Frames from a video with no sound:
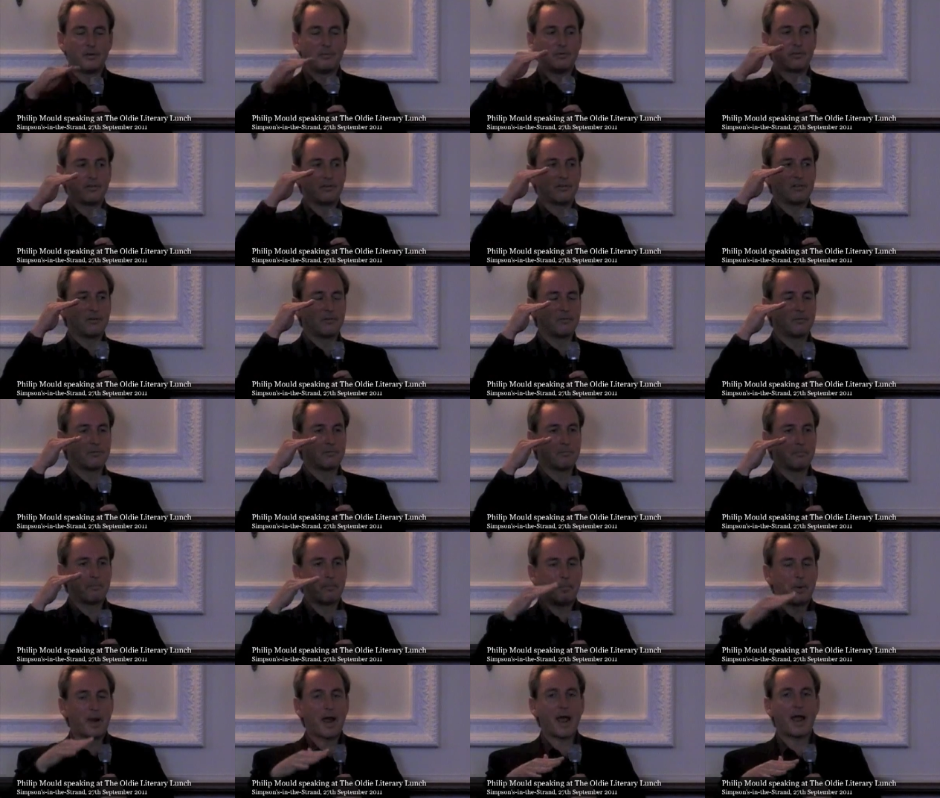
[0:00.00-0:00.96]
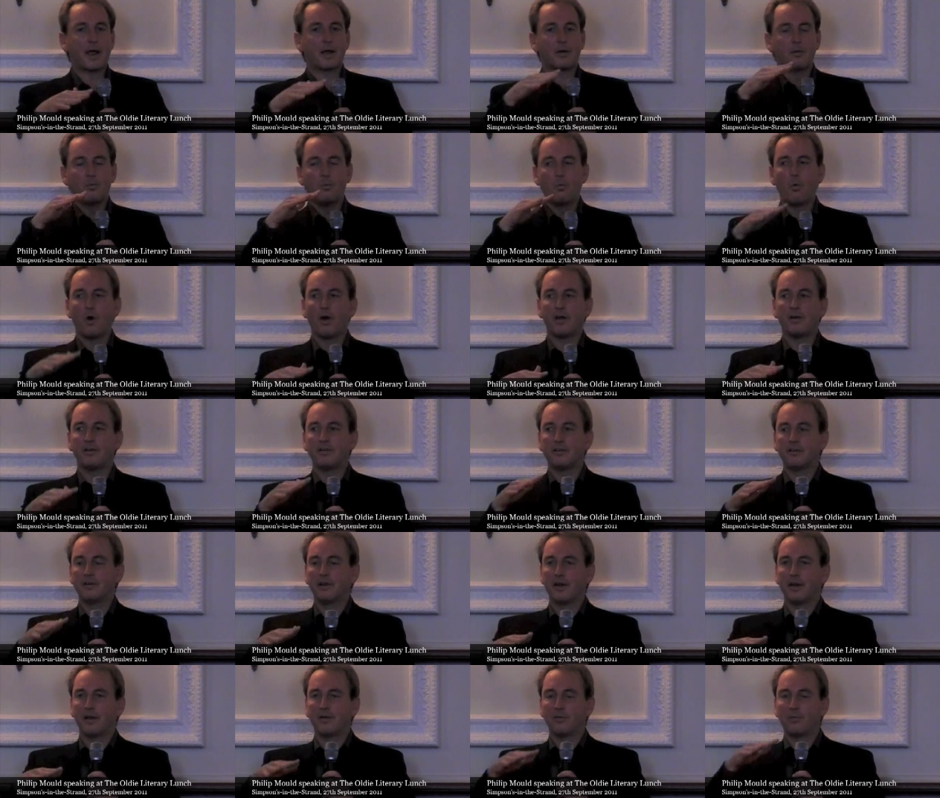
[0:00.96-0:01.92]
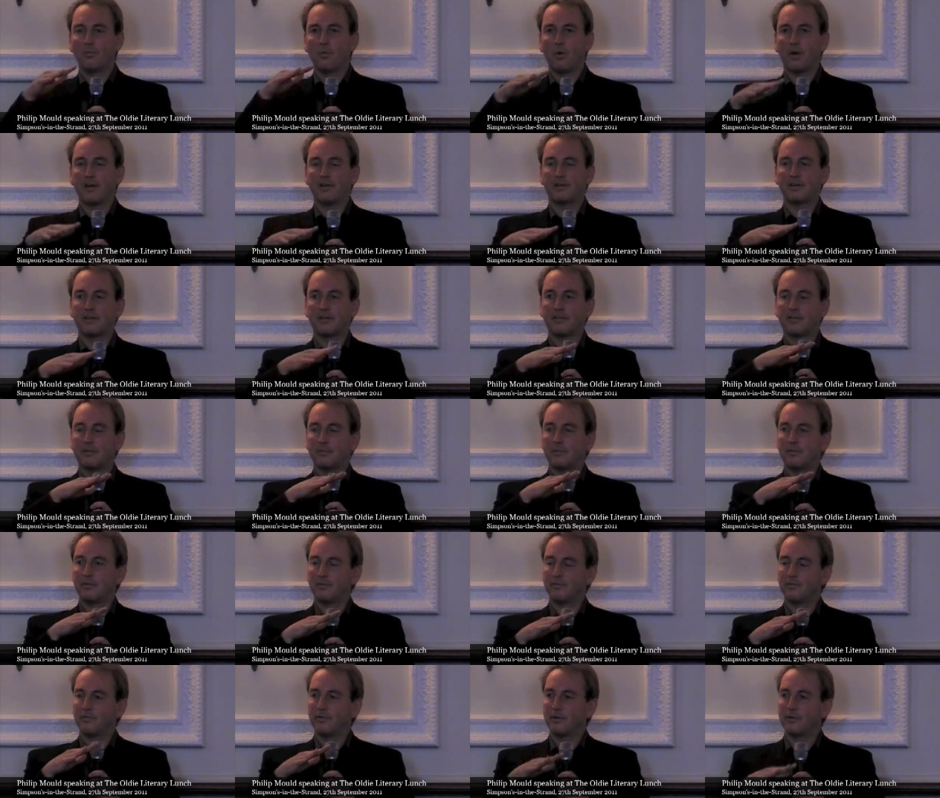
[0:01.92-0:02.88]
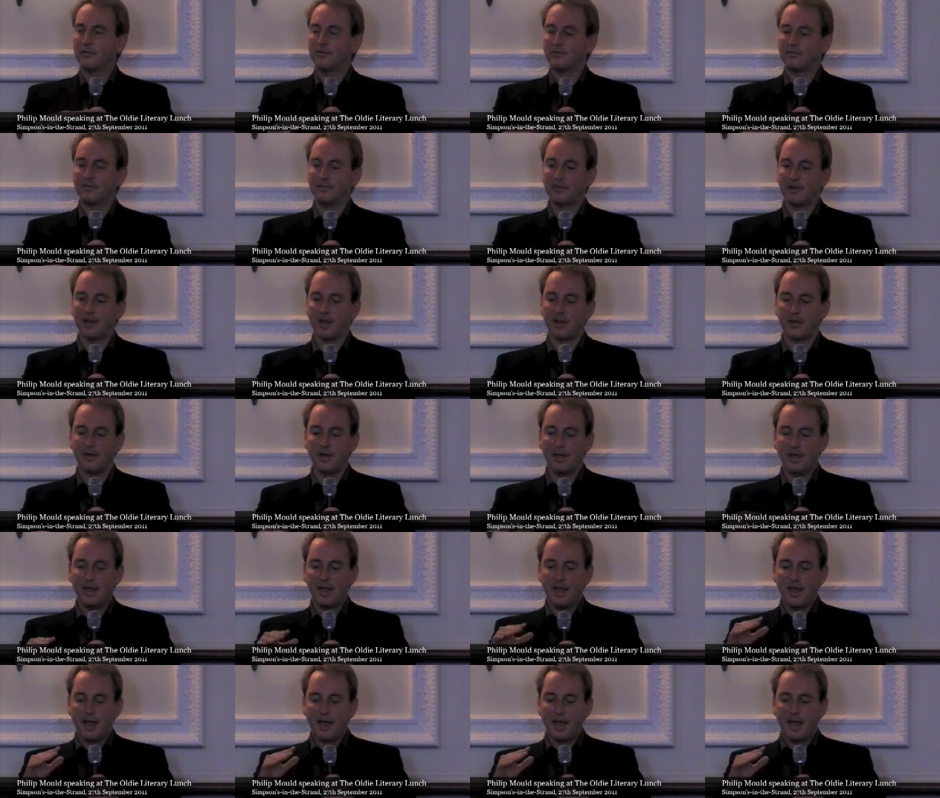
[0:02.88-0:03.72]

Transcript: It was a sort of black, white night, white because it was full of snow.